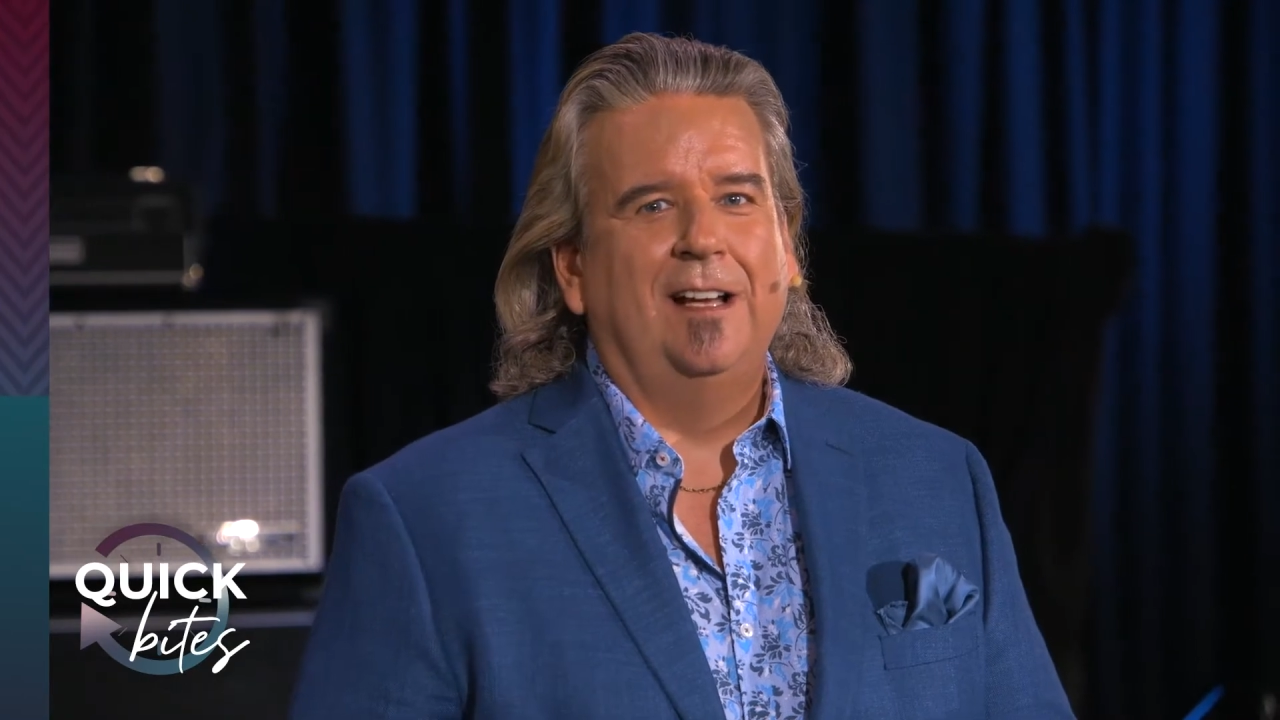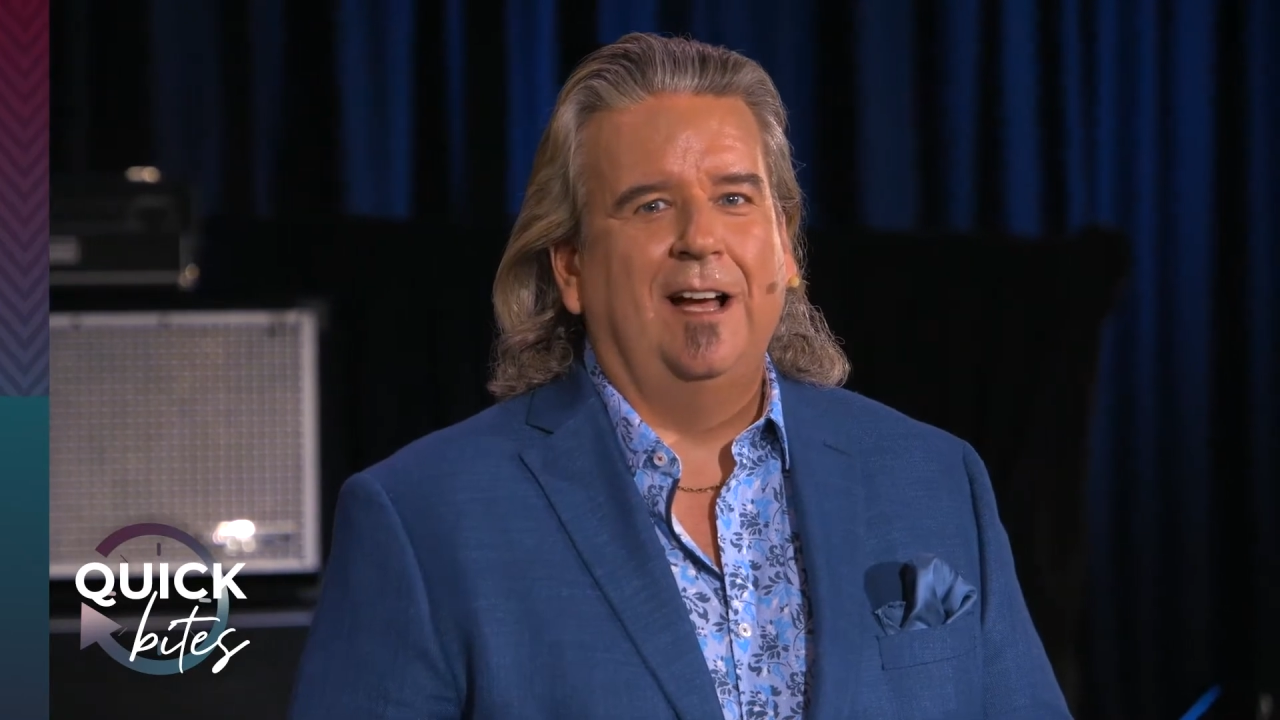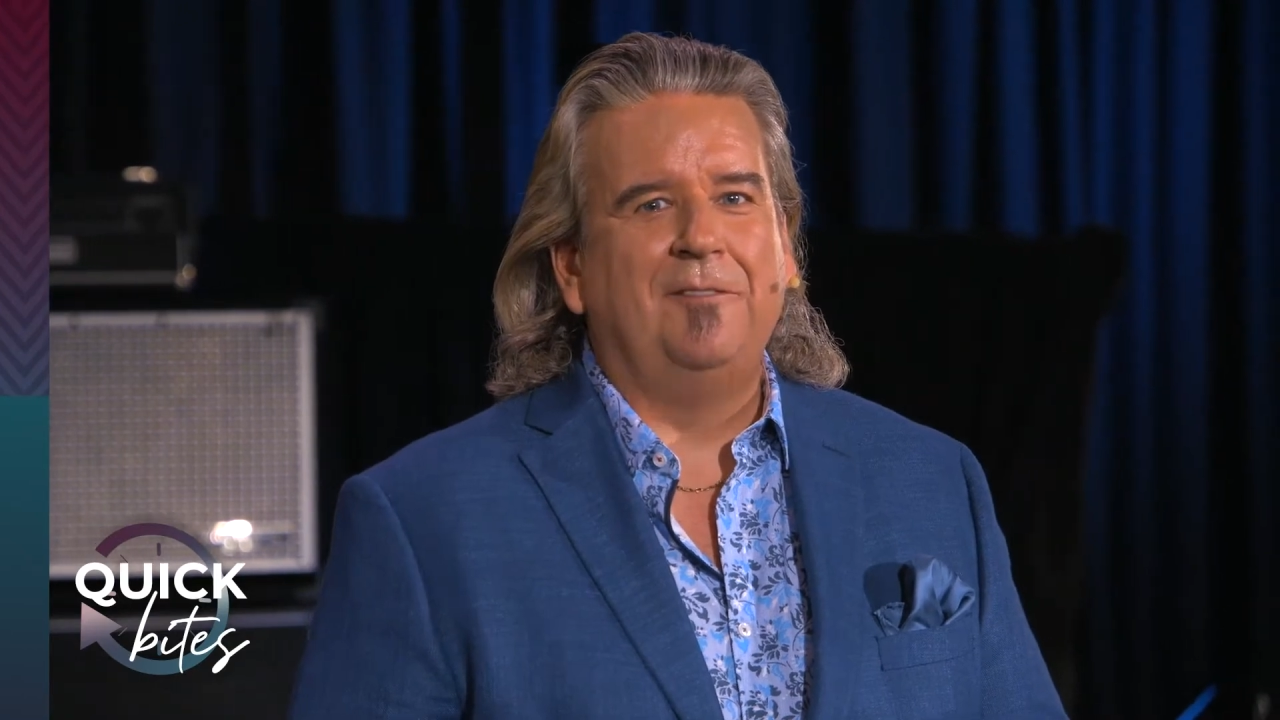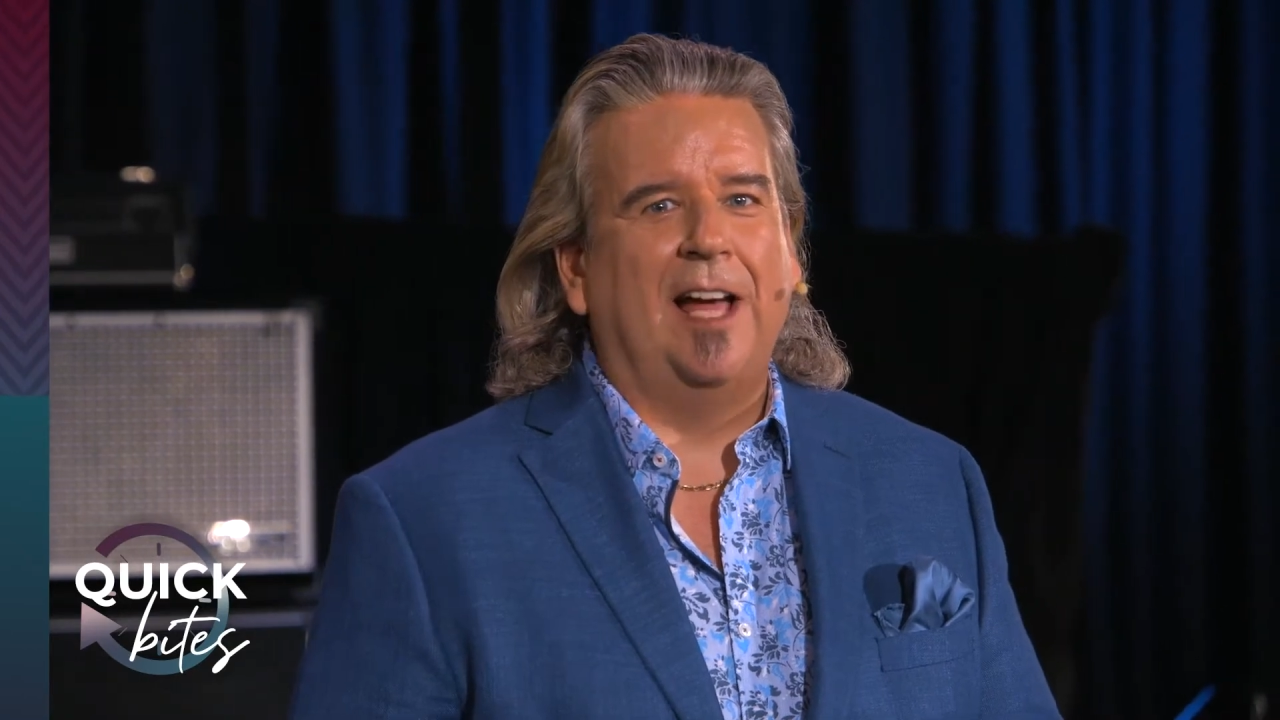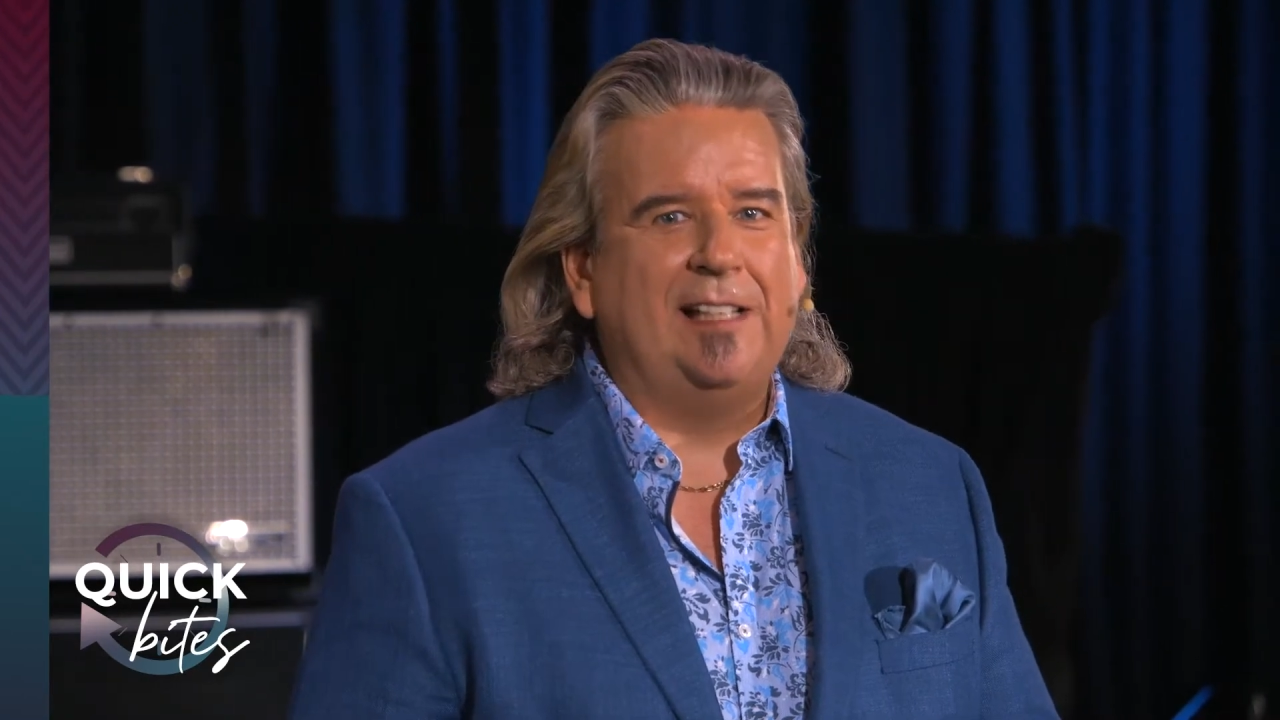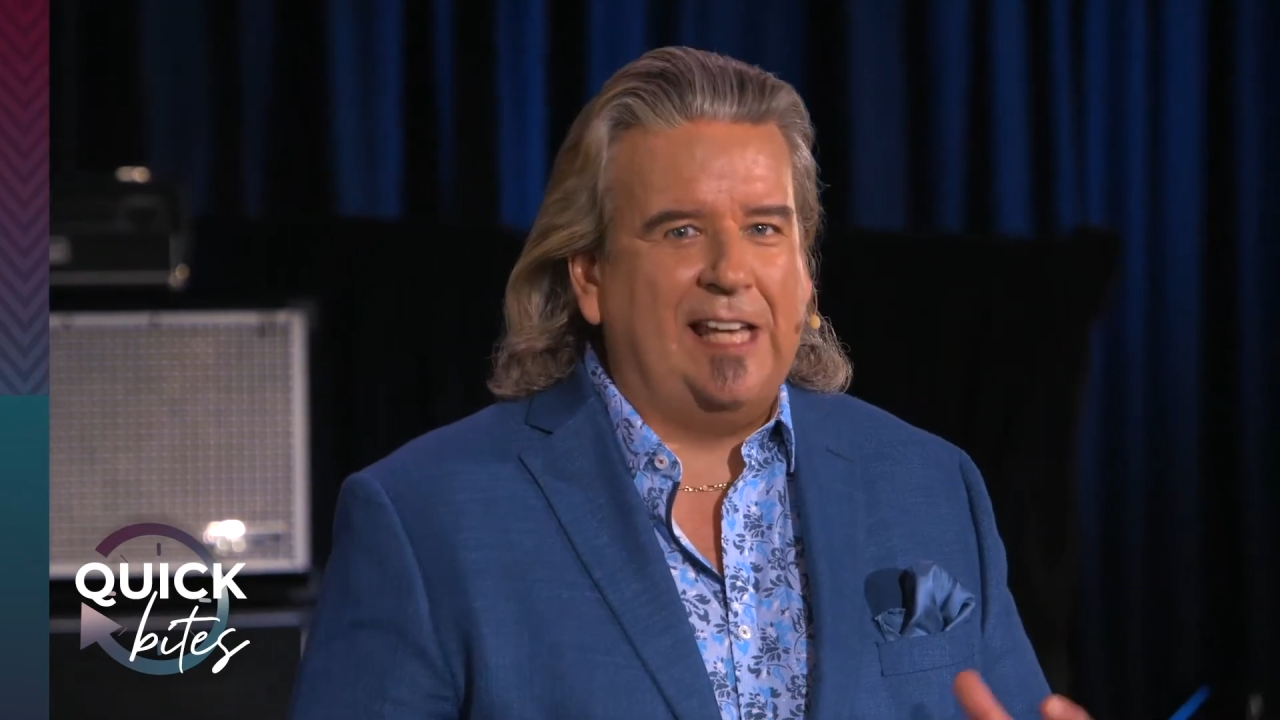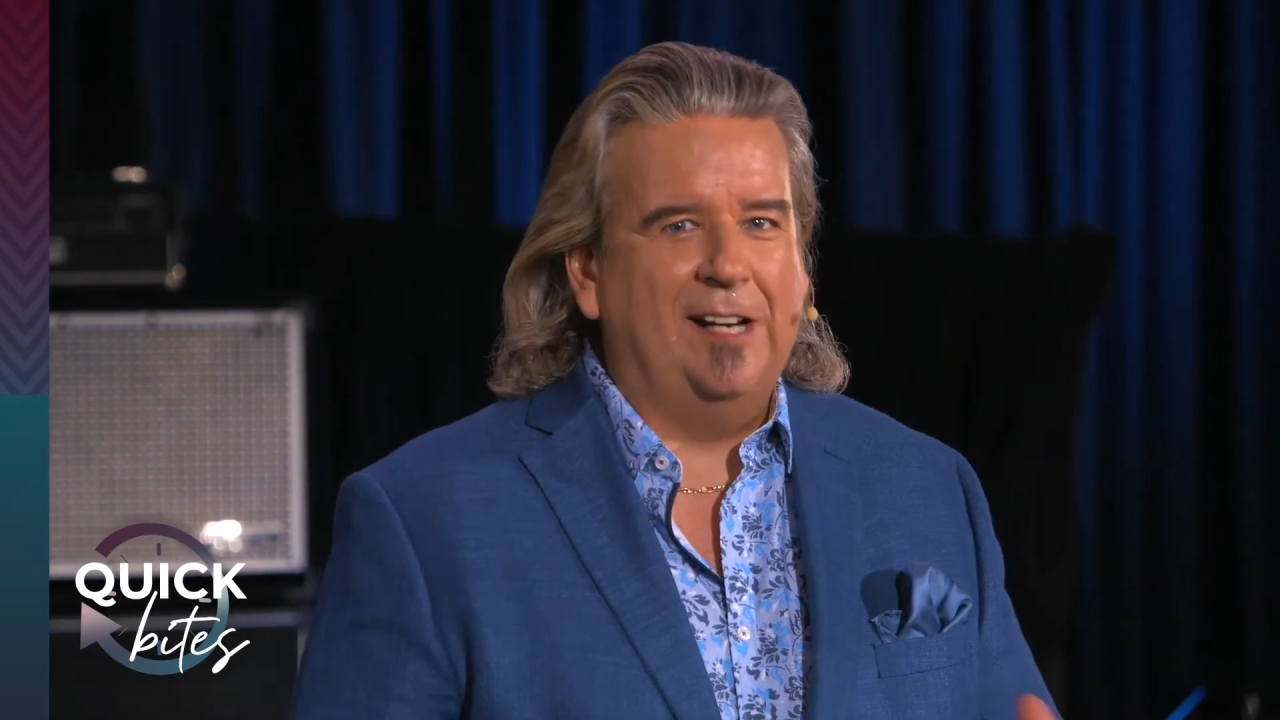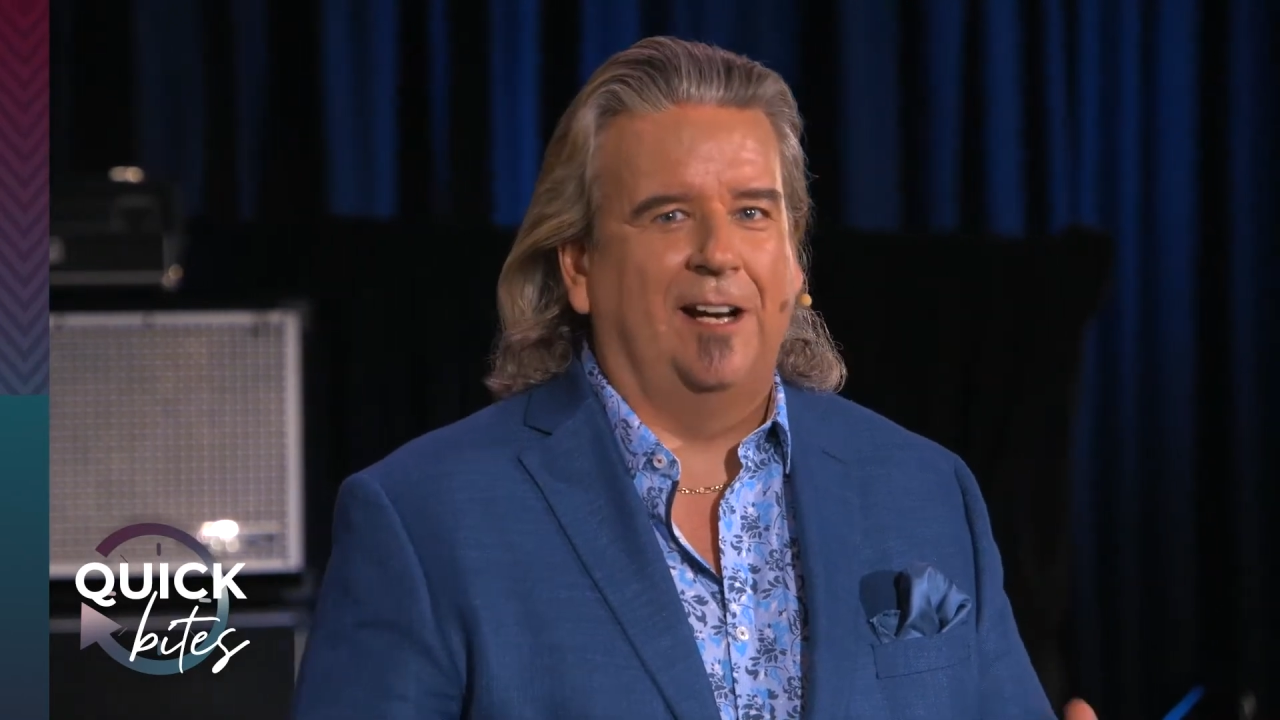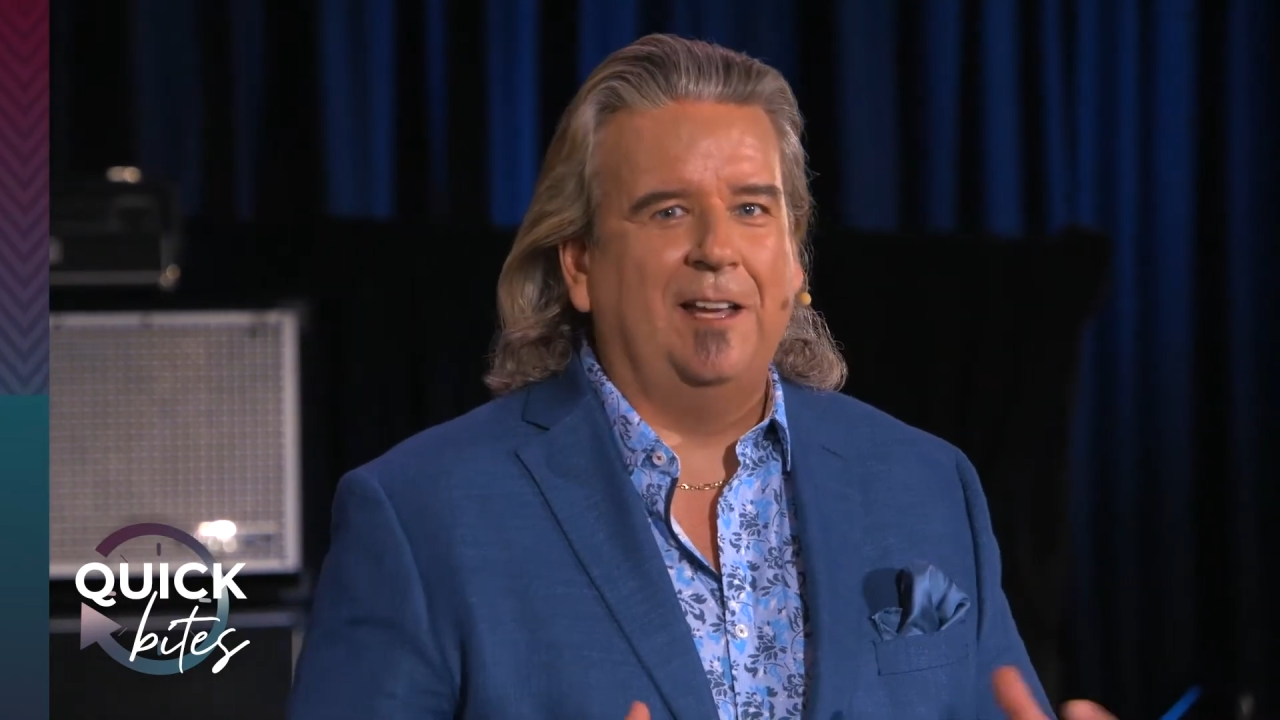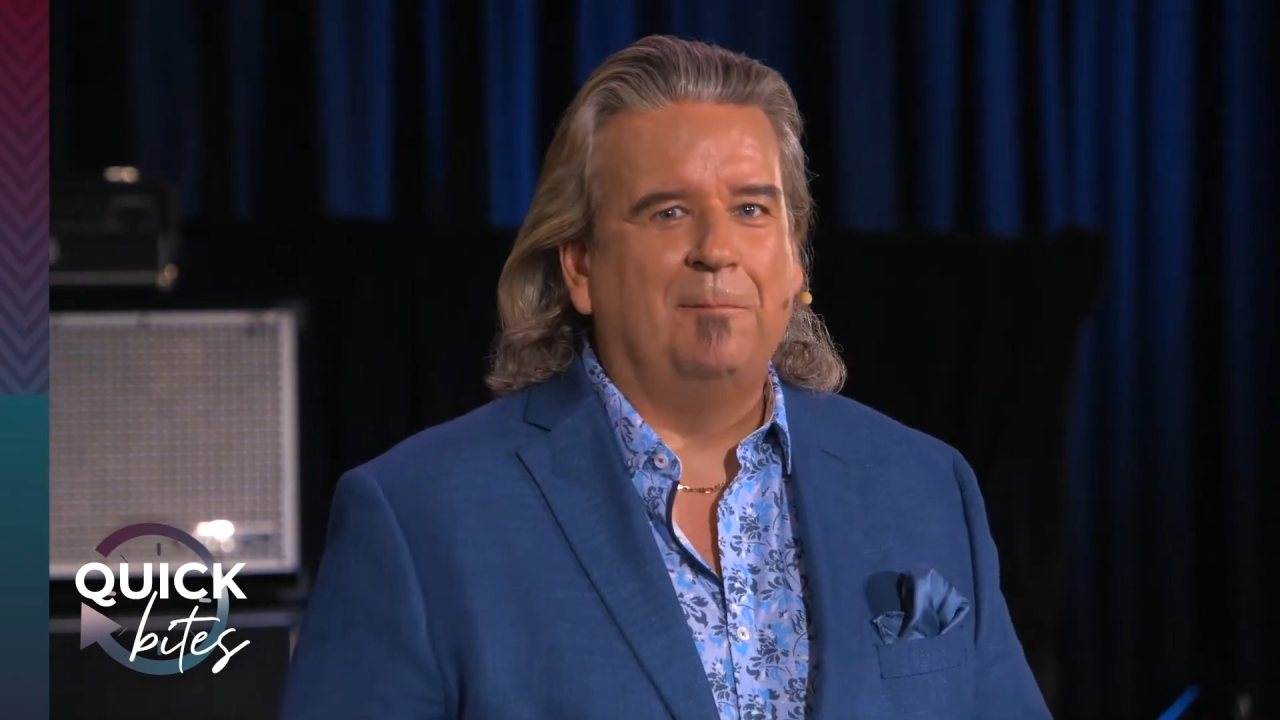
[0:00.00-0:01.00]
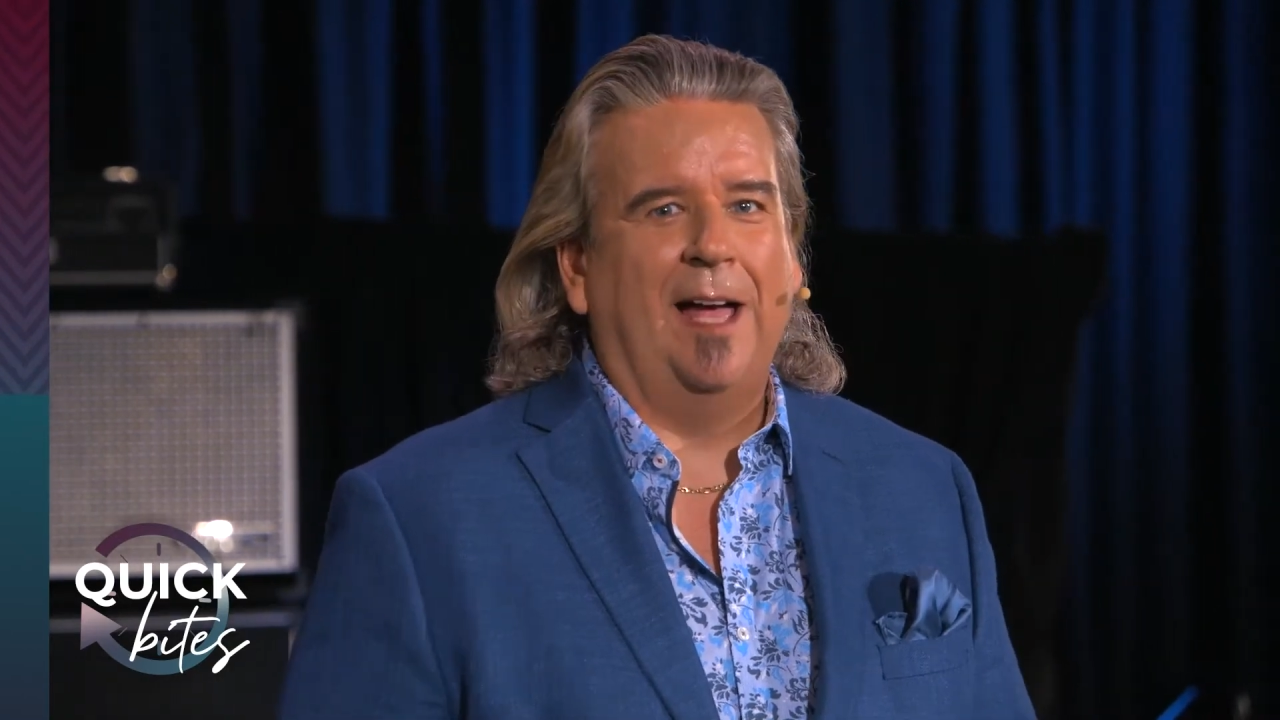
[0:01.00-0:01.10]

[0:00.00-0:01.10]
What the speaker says: I'm not carrying